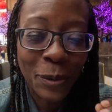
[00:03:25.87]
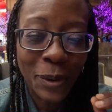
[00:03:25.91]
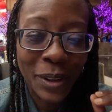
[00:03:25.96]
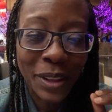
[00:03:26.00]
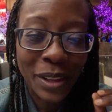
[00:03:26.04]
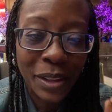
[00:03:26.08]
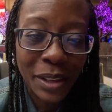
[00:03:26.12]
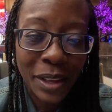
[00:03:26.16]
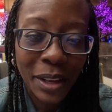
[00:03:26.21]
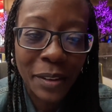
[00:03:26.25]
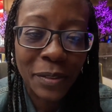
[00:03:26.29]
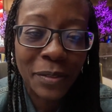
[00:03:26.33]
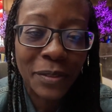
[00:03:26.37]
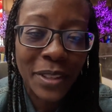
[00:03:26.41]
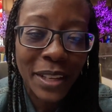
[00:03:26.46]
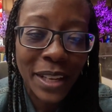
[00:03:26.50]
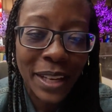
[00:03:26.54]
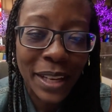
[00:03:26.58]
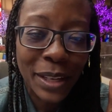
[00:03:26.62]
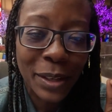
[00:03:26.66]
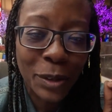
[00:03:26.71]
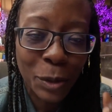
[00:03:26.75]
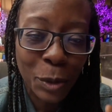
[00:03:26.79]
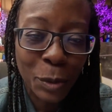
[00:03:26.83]
with
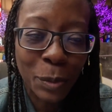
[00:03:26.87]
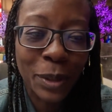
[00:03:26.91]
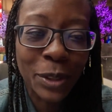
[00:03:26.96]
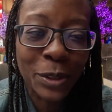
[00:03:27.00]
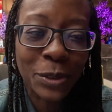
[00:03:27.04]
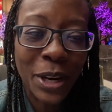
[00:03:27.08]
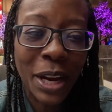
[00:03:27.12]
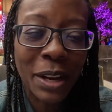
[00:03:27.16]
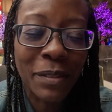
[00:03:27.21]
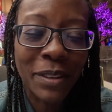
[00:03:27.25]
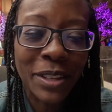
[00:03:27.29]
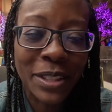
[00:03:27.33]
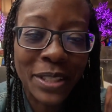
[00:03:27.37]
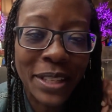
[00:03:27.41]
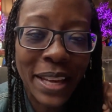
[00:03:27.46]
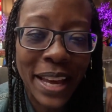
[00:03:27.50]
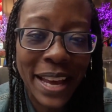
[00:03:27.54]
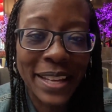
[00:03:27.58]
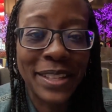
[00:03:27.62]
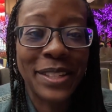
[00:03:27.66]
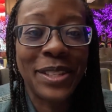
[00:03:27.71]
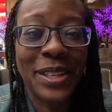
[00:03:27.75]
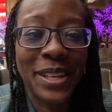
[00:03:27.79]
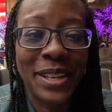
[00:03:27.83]
Lyft and Uber drivers
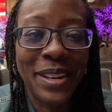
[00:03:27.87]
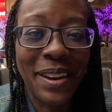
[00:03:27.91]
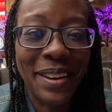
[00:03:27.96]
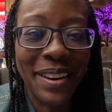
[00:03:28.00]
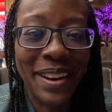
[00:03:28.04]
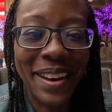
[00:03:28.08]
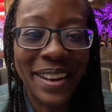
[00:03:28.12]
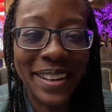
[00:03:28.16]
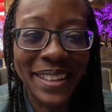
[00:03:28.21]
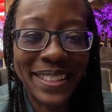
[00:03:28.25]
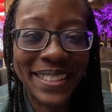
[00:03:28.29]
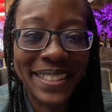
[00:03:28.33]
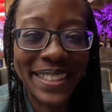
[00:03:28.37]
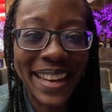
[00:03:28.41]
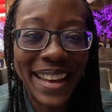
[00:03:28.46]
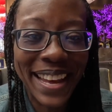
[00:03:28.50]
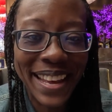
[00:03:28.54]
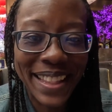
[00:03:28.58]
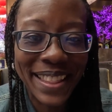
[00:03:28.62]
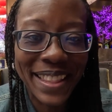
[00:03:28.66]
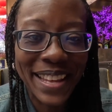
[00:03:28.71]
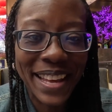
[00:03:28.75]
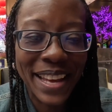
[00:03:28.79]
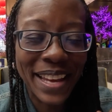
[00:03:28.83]
canceling on us
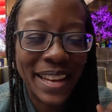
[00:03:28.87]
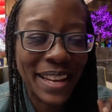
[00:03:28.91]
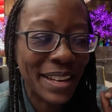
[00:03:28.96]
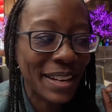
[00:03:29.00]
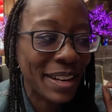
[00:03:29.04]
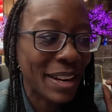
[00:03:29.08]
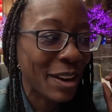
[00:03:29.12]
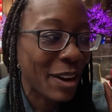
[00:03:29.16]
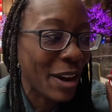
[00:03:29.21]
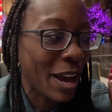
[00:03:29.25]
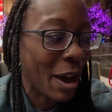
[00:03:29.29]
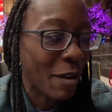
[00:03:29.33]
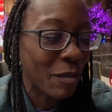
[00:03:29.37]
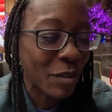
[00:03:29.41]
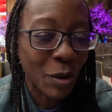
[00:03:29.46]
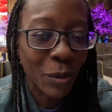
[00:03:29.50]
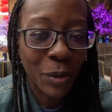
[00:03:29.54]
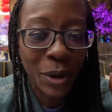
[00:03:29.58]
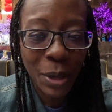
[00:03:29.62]
and then having to